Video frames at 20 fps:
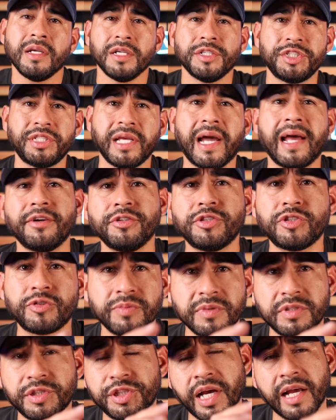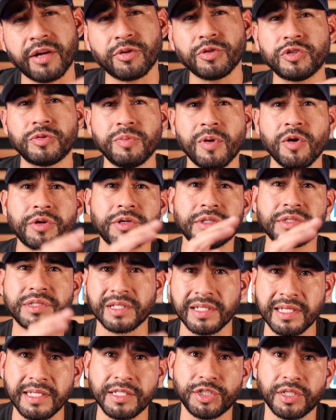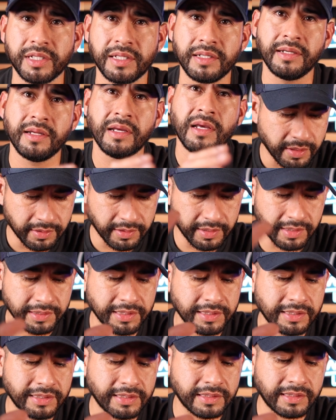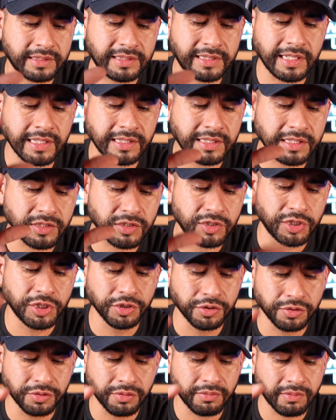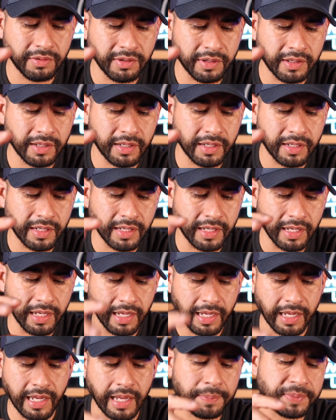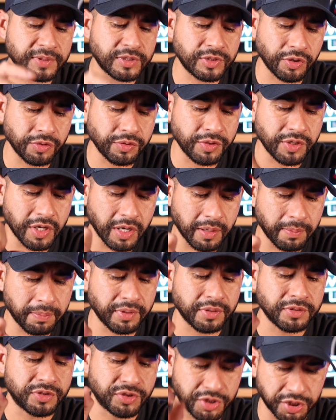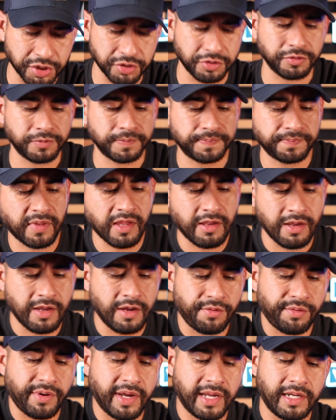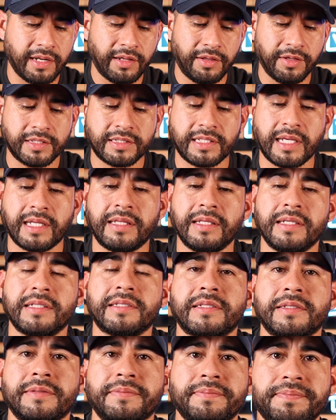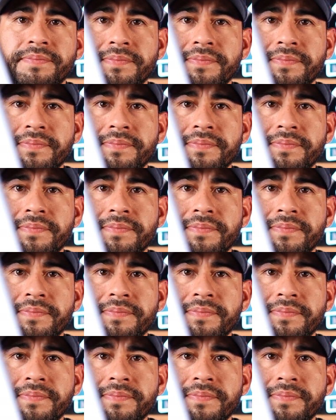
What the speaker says: Shadow Smokers Legion. This is season 2, episode number 2, right? And it looks like this.